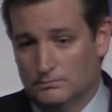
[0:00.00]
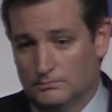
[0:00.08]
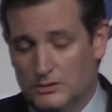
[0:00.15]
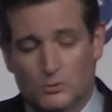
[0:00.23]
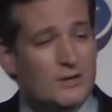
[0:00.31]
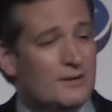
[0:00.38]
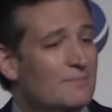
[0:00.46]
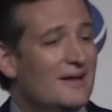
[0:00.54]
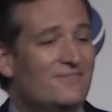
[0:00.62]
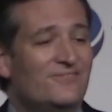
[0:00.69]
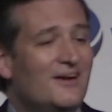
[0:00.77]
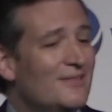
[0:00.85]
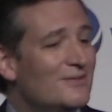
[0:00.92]
But when my
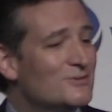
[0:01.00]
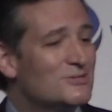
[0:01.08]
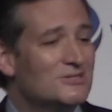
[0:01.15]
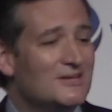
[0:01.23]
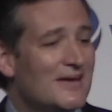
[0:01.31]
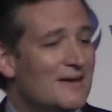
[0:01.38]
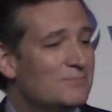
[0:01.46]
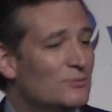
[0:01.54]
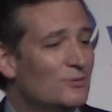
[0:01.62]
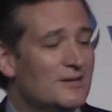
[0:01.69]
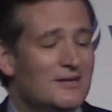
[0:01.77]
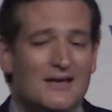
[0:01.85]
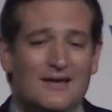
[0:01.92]
father escaped,
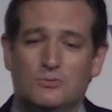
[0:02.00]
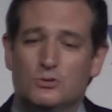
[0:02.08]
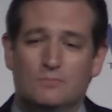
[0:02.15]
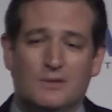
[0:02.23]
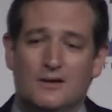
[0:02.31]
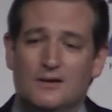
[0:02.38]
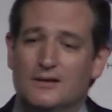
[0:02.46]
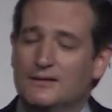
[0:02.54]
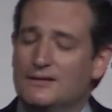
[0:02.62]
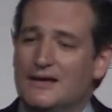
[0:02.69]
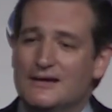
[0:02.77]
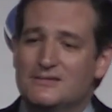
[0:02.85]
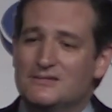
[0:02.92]
when he came to America
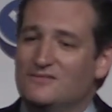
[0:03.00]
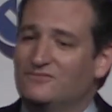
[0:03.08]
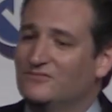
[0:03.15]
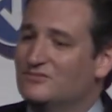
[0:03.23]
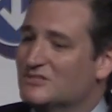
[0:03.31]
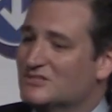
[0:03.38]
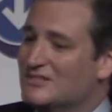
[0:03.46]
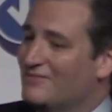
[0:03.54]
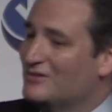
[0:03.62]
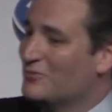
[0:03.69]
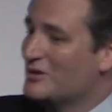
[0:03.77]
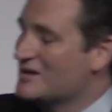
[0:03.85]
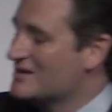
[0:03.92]
in
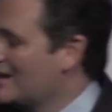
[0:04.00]
1957, when he